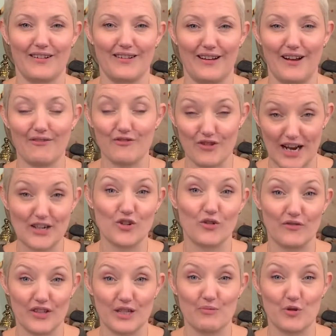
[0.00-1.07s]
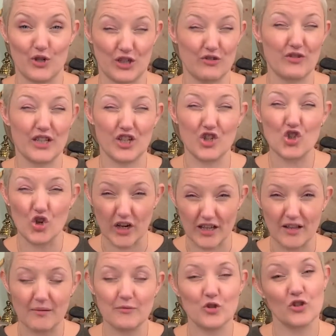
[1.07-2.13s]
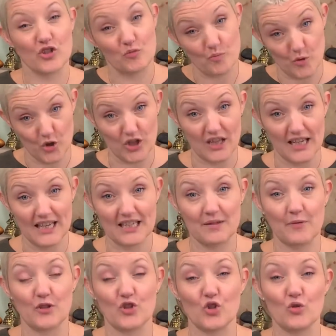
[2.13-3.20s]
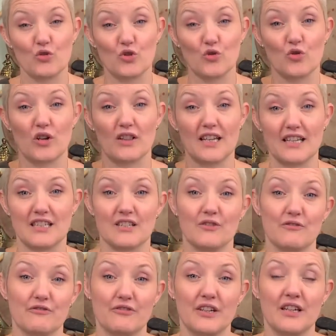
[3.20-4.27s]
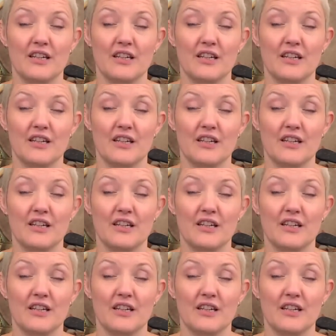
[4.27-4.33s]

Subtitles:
I've read all of these books and I really enjoy them, so there's a book list, but there's also a list of